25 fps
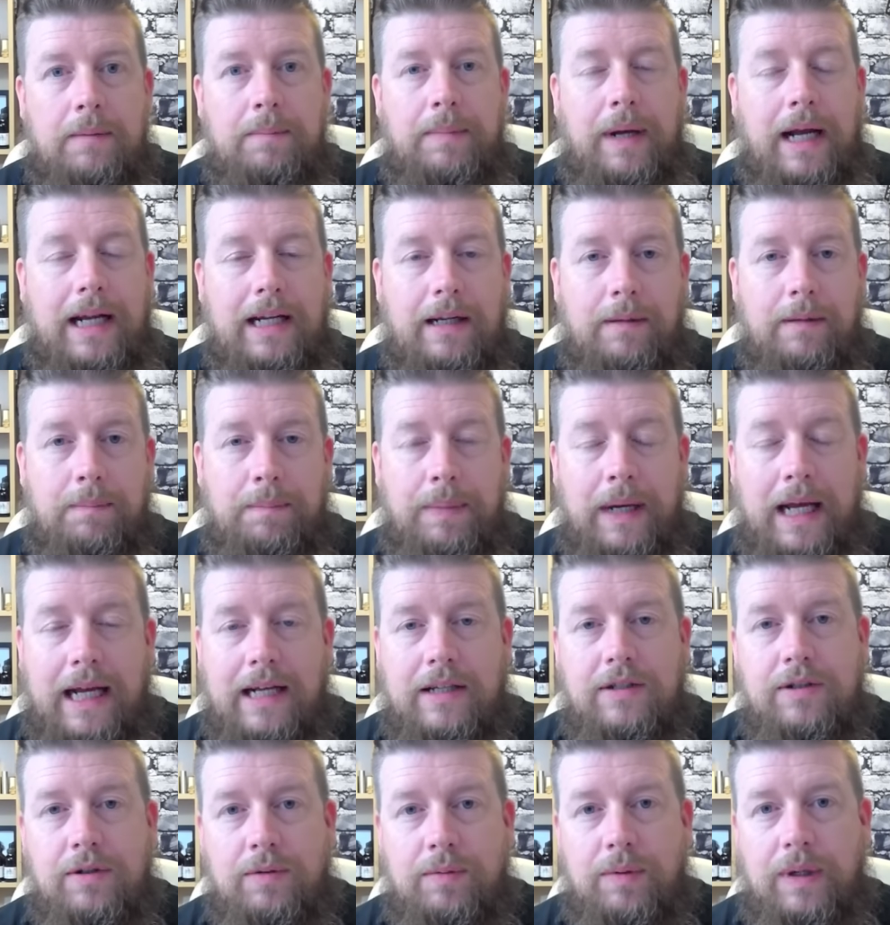paint a
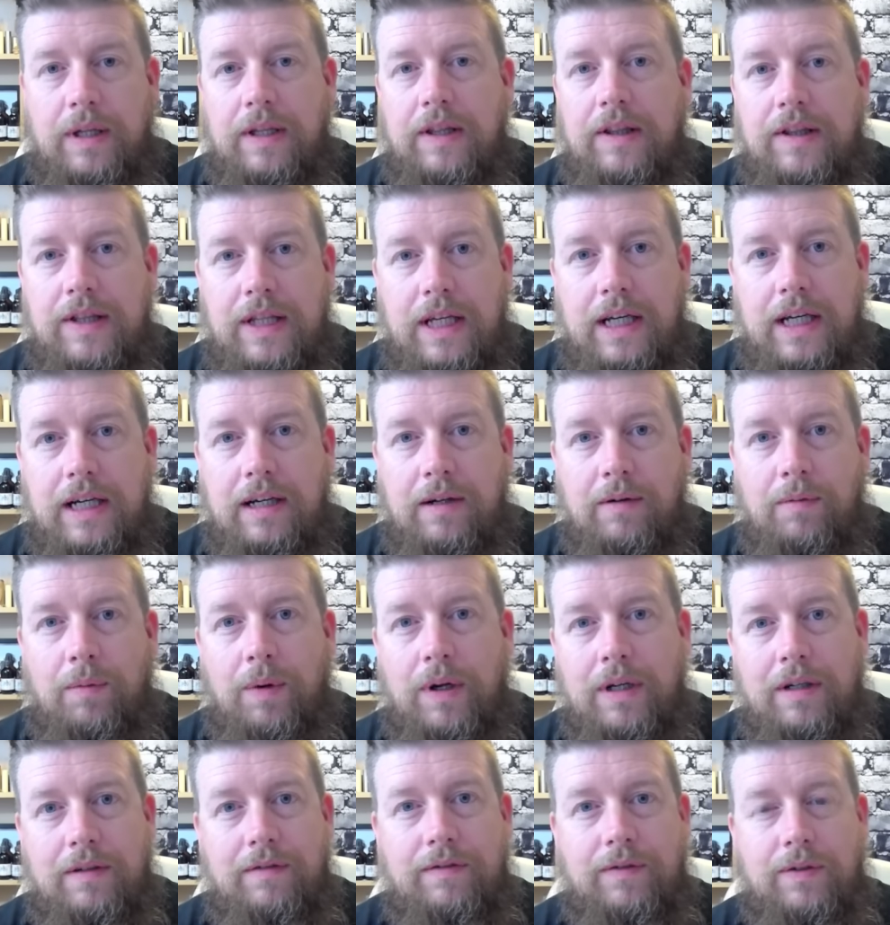picture with
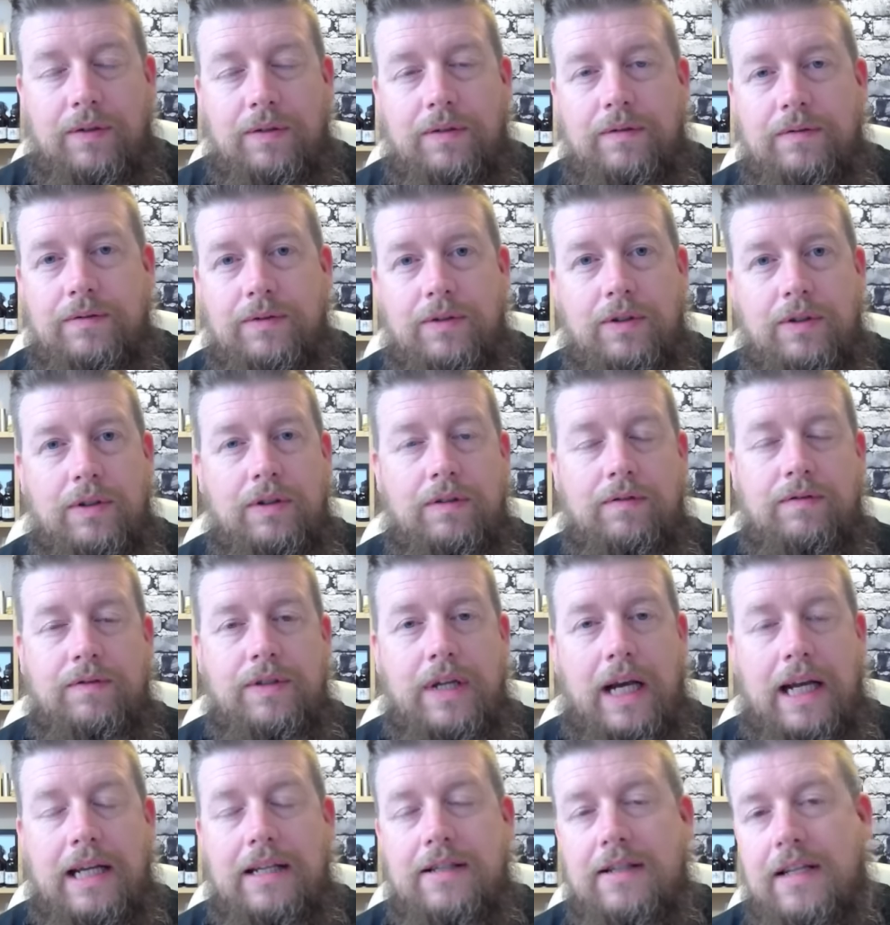wonderful sort of
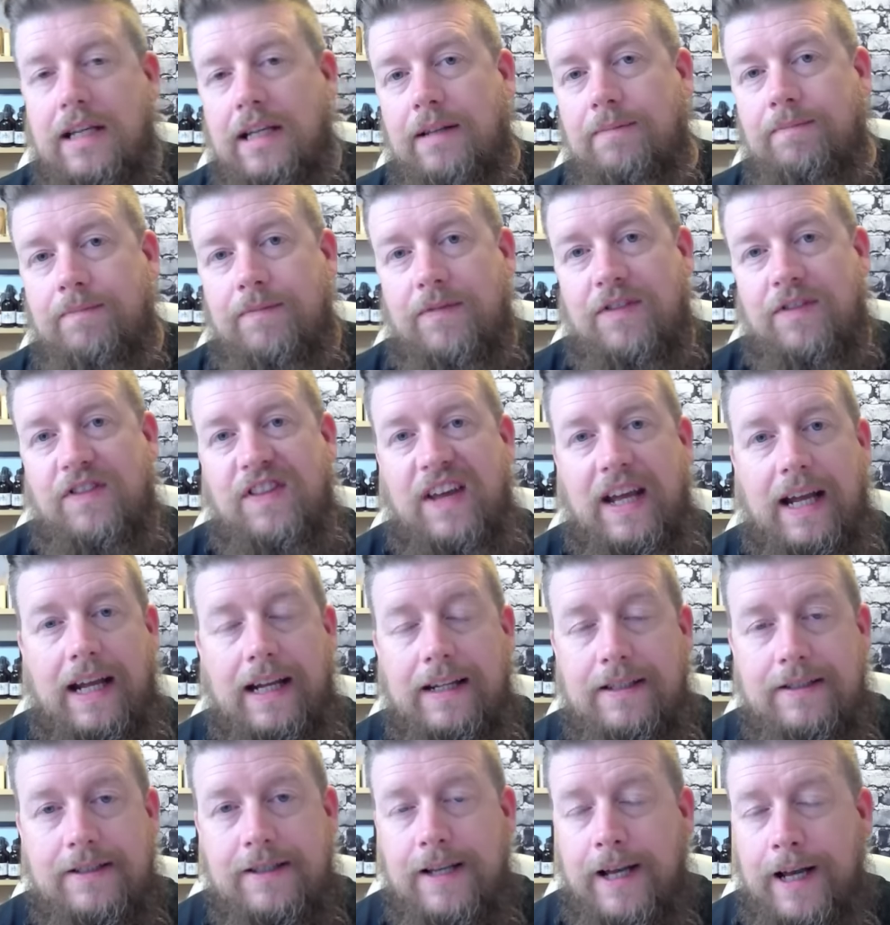tasty
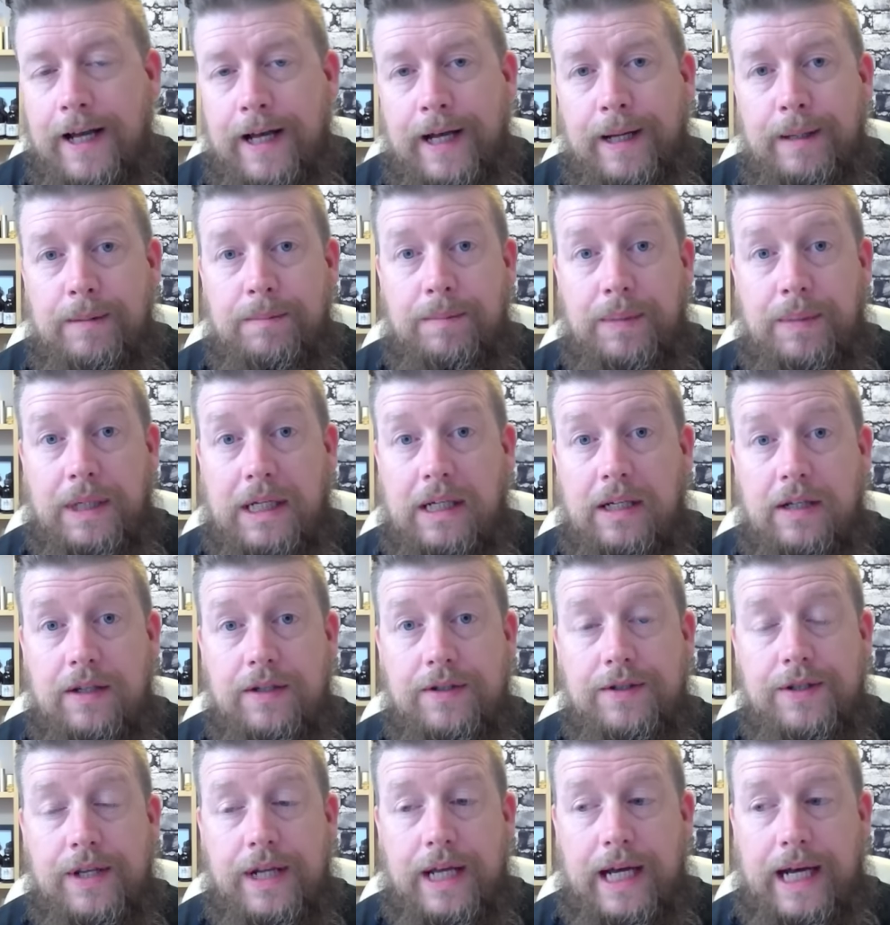things,
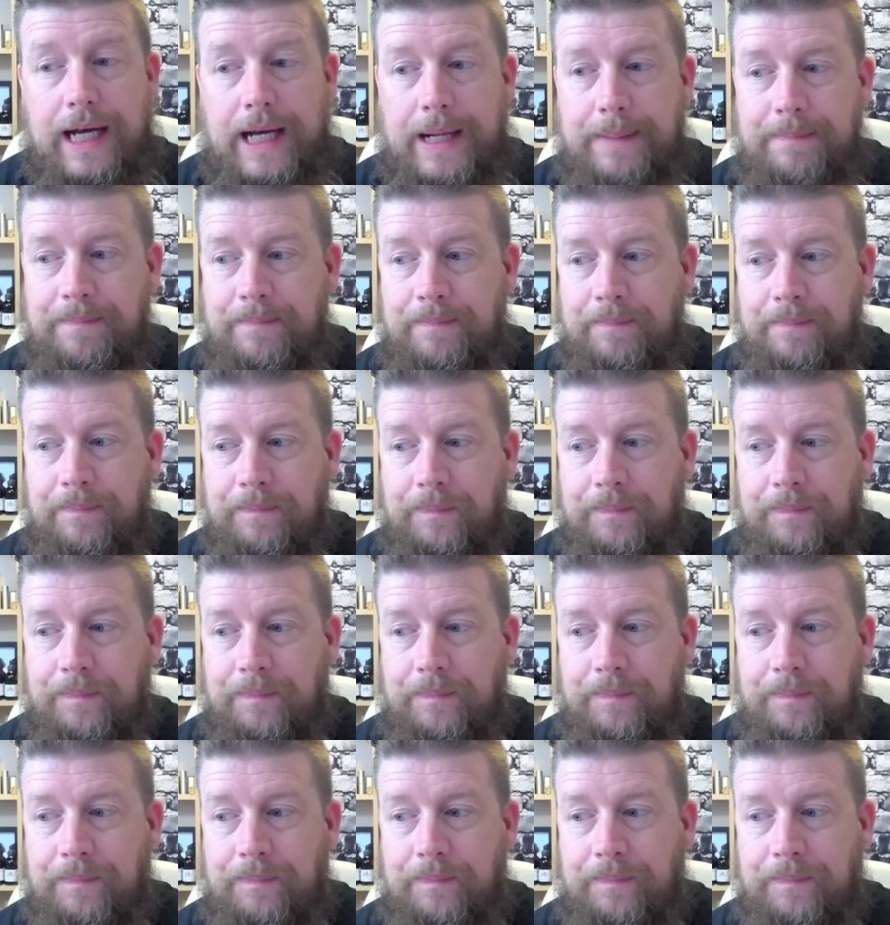because I